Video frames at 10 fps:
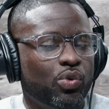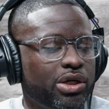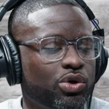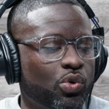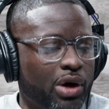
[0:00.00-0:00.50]

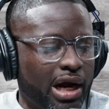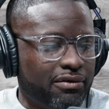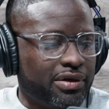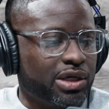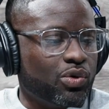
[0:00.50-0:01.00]
knew where
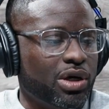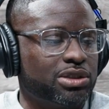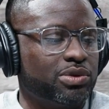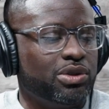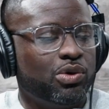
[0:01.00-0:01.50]
everything
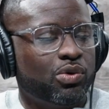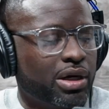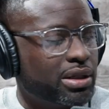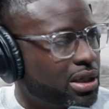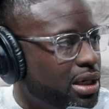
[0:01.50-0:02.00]
was. We knew
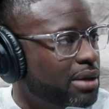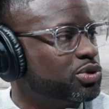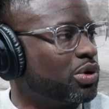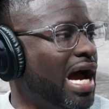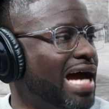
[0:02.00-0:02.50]
where the
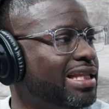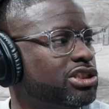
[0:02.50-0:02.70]
clubs were at.